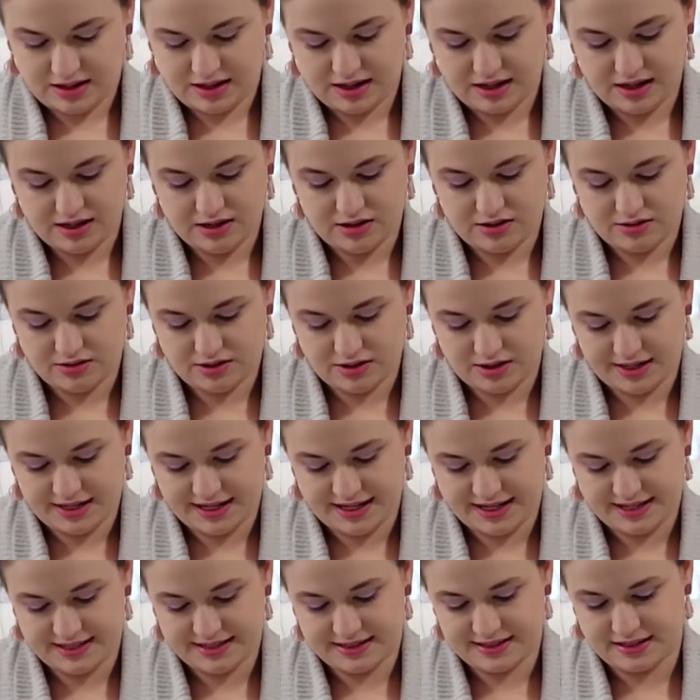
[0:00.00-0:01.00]
I know her
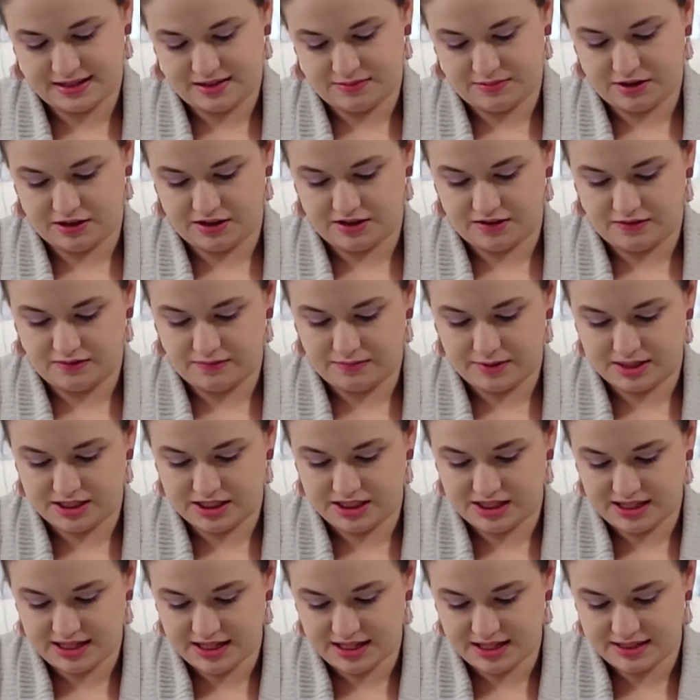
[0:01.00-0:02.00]
hands come off, but she
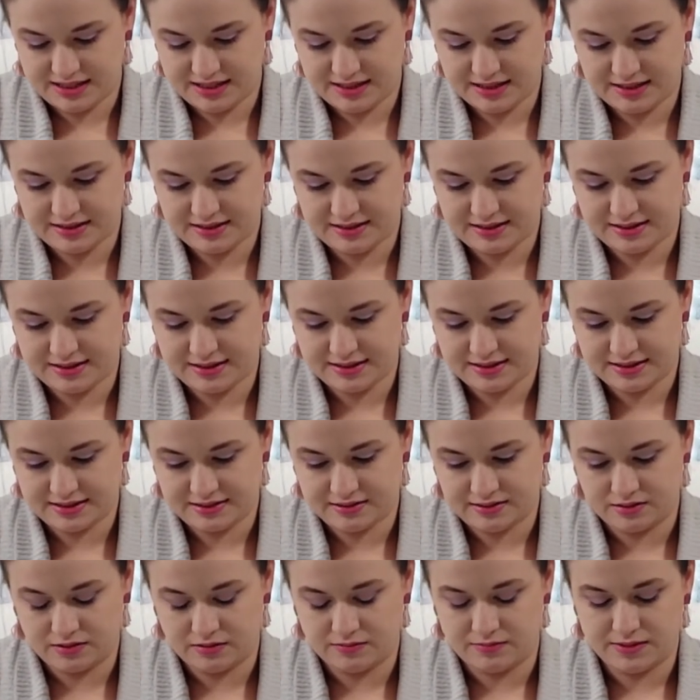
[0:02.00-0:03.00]
has like these
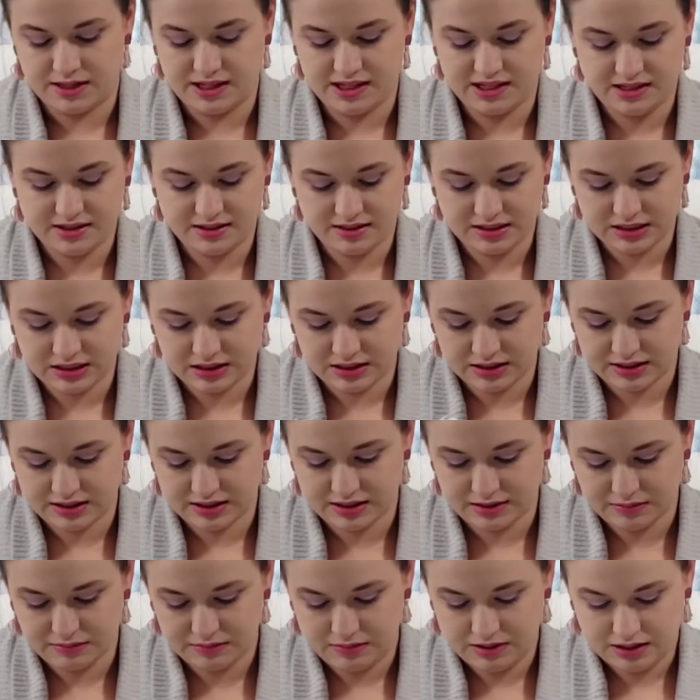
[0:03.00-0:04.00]
little mittens on
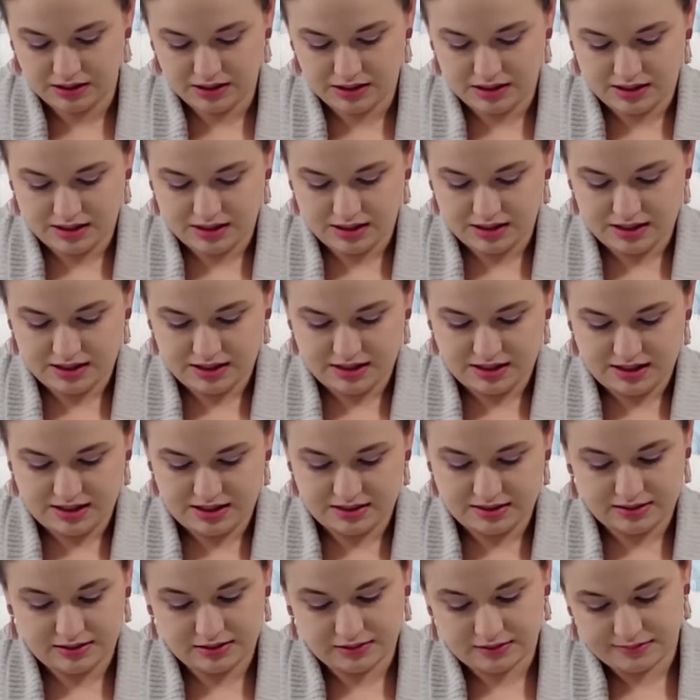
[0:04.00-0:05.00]
them. And
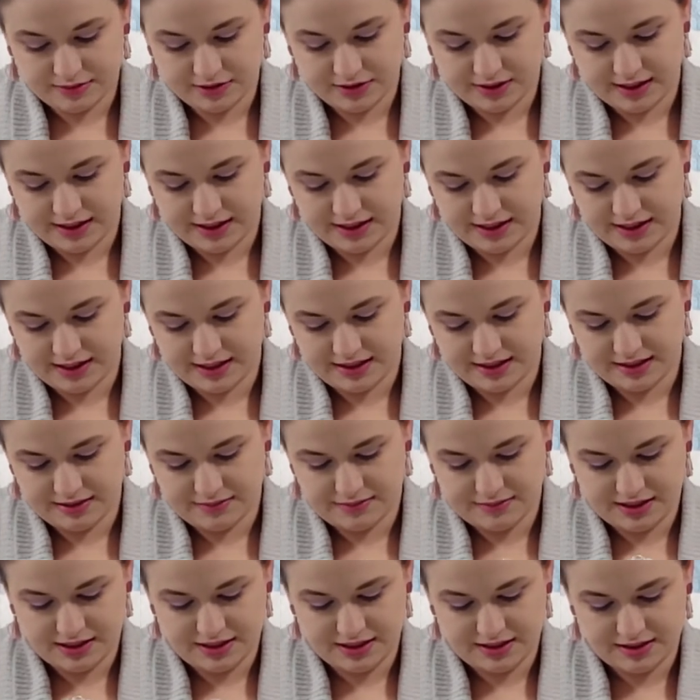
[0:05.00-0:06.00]
so I'm trying to get them
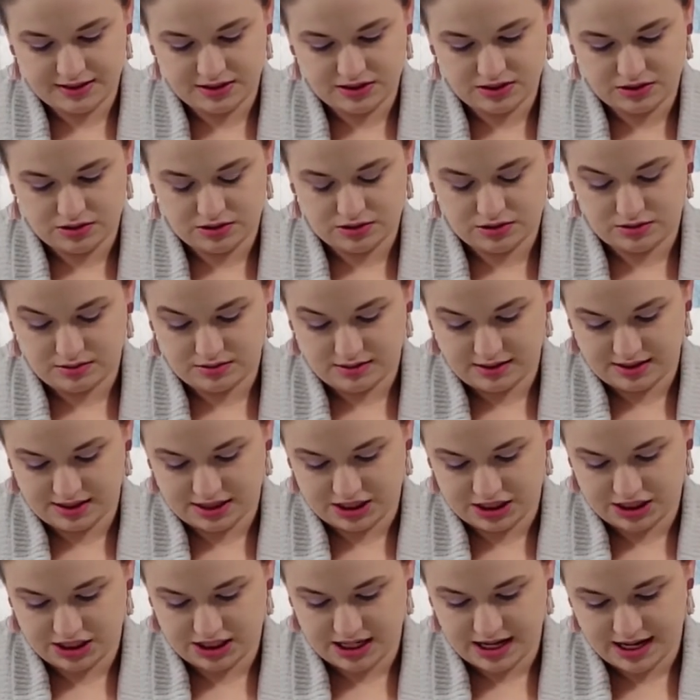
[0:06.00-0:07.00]
into this
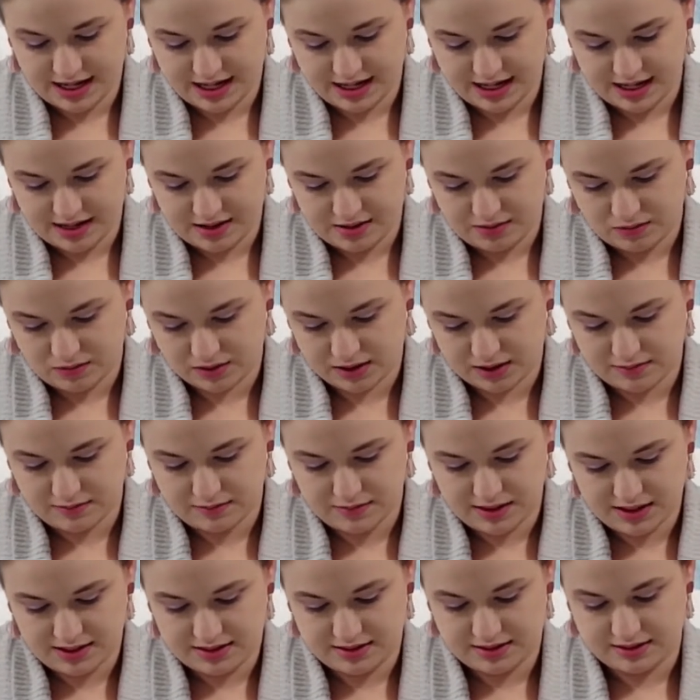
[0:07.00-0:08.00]
jacket with the
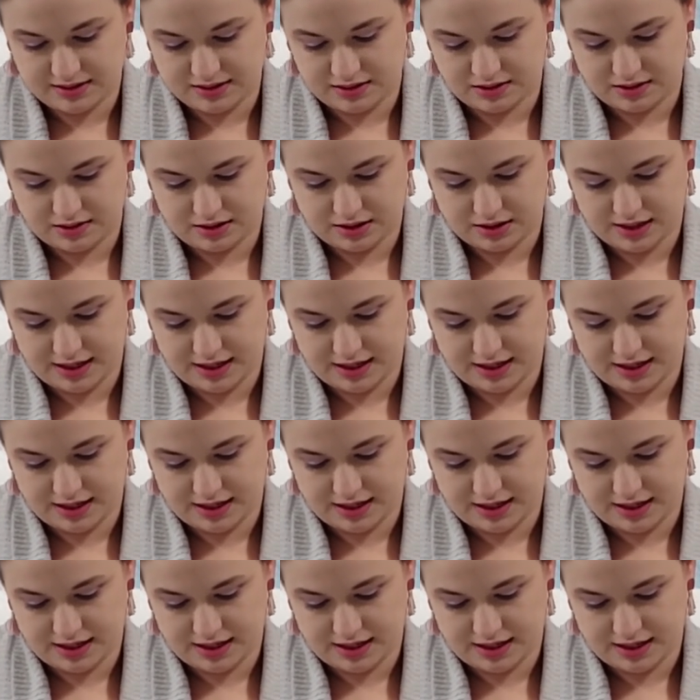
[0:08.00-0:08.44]
mittens on her